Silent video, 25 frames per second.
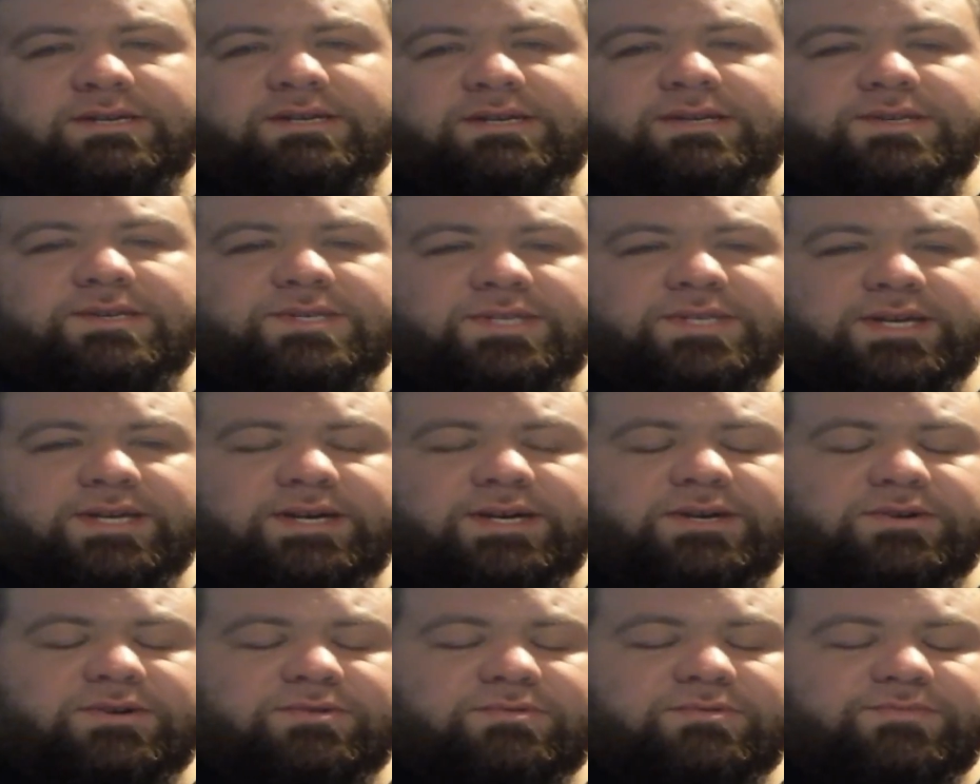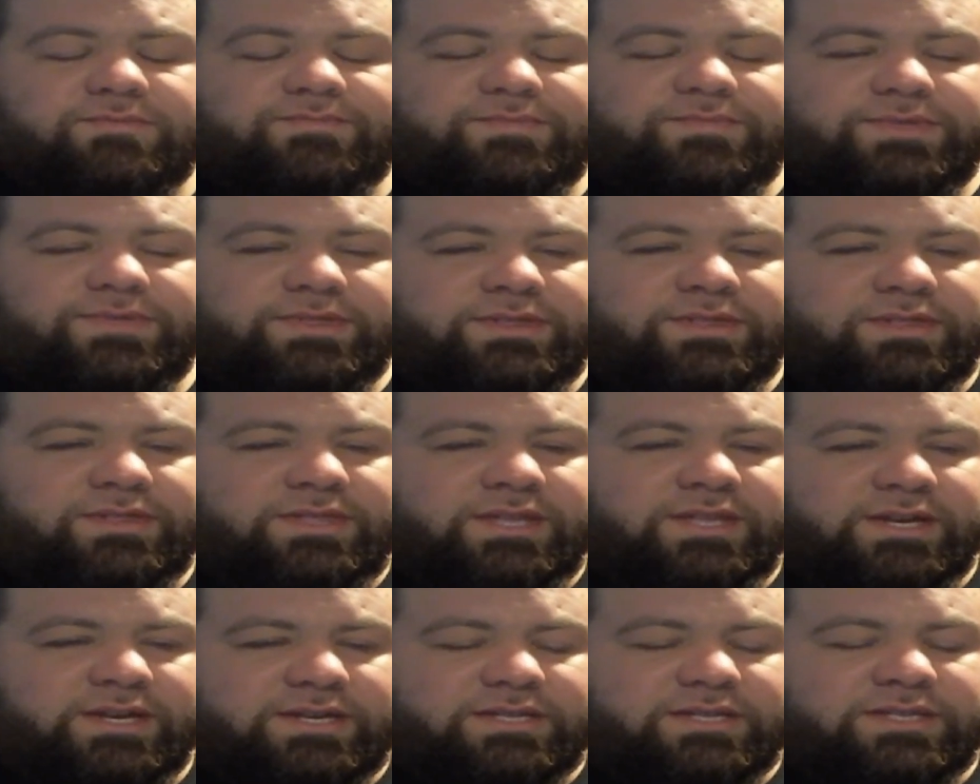So
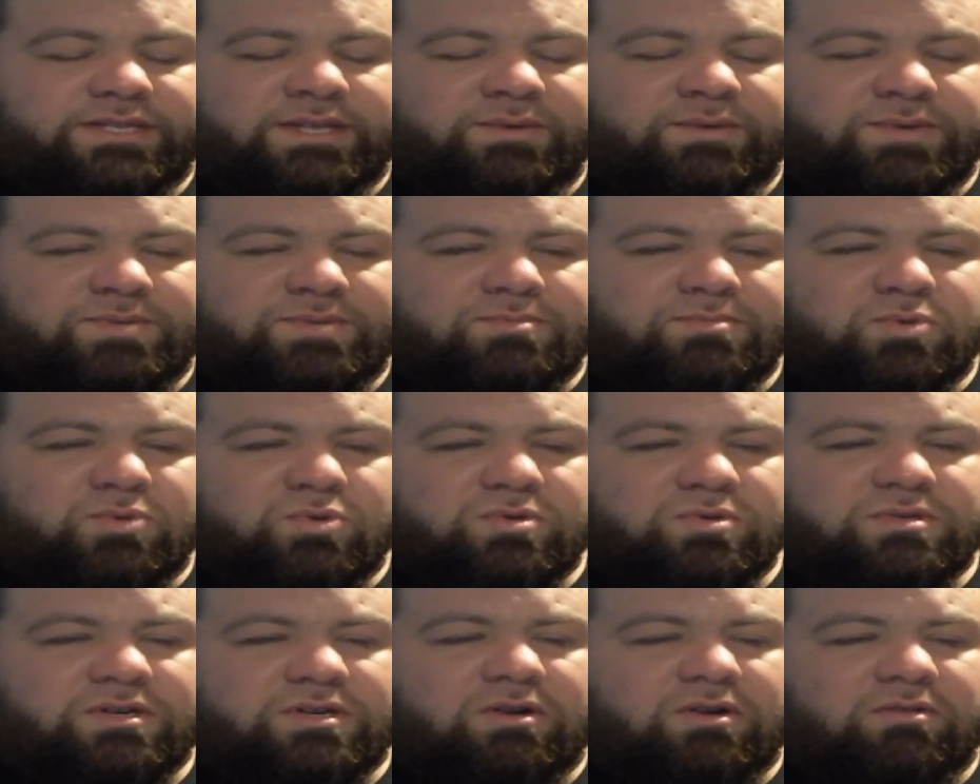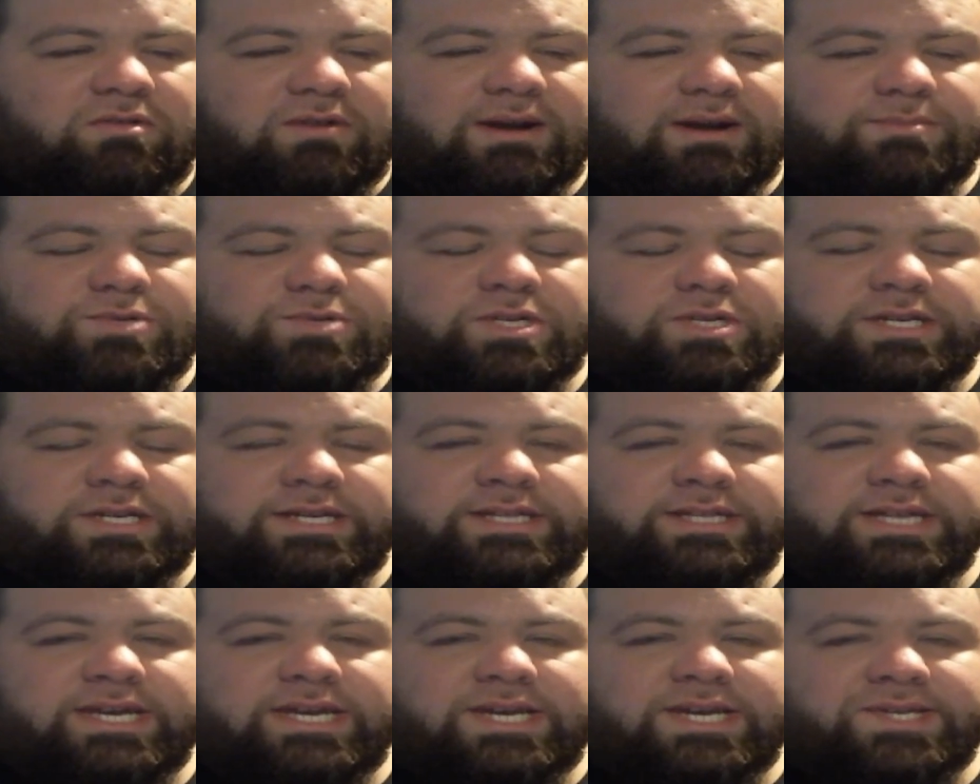there was more corruption
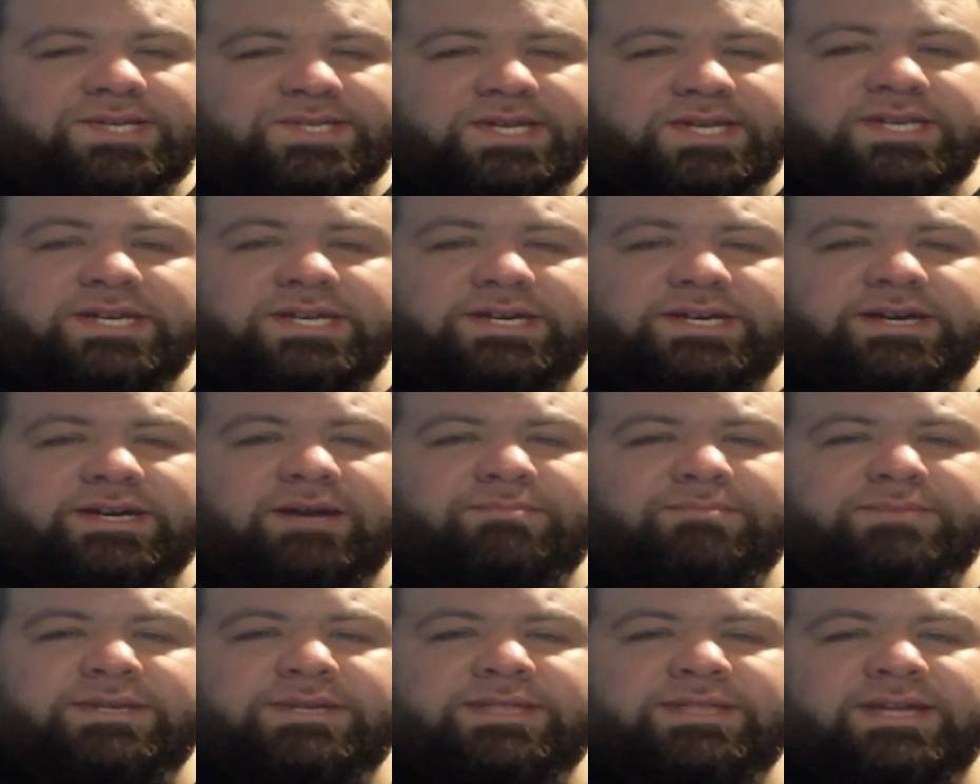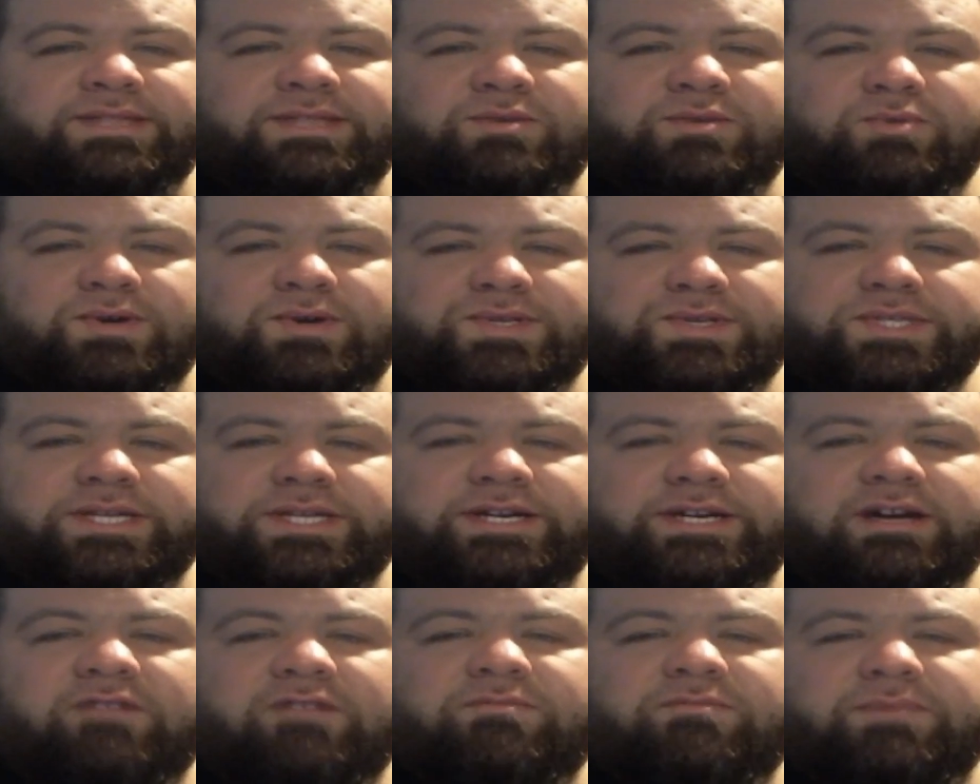in the East India Company than there was in
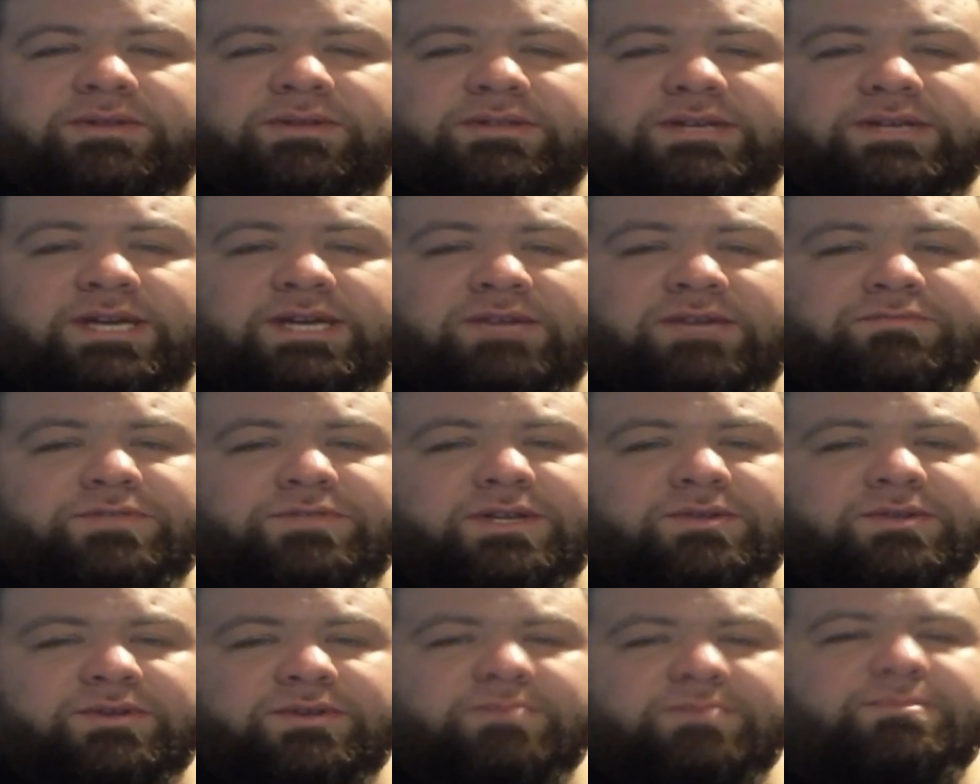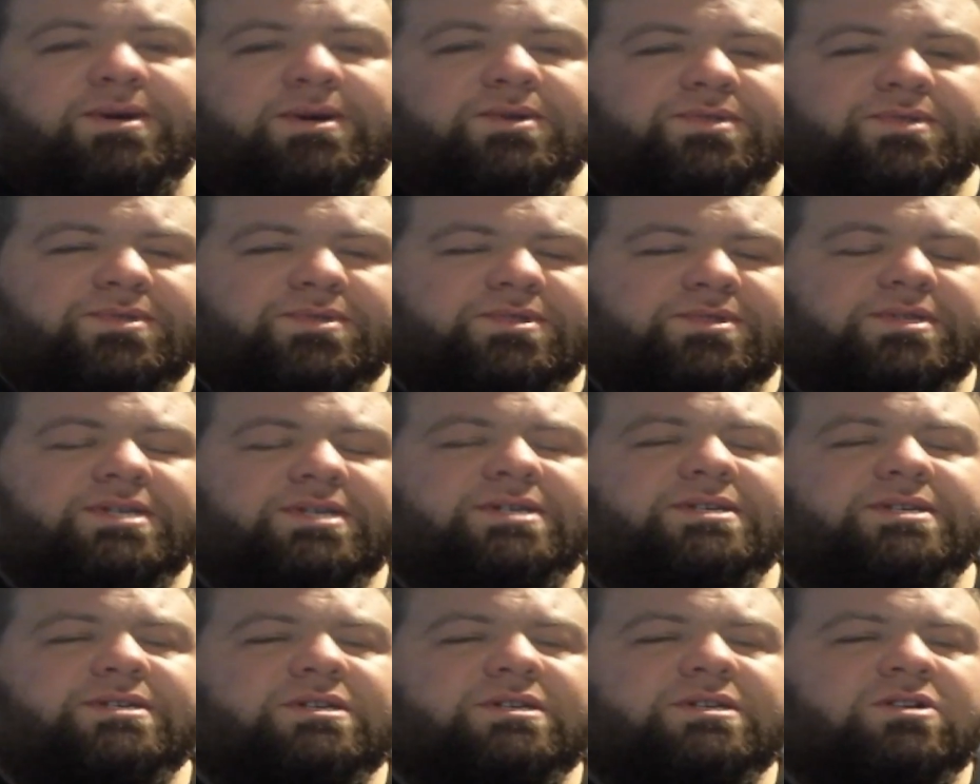the government, even though they're both
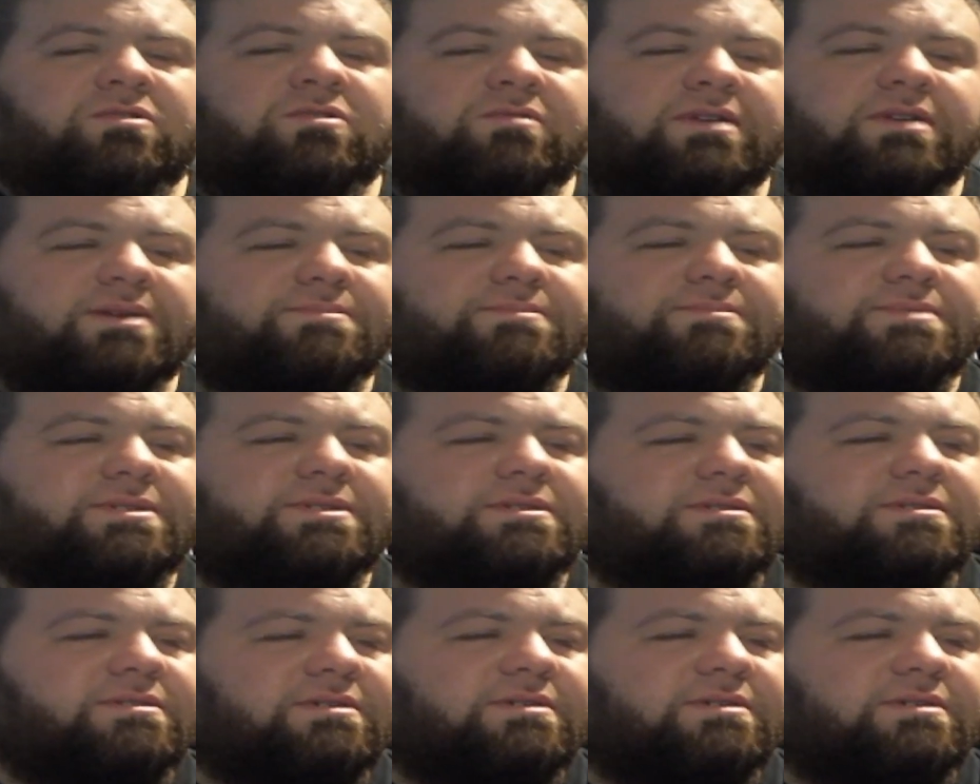corrupt.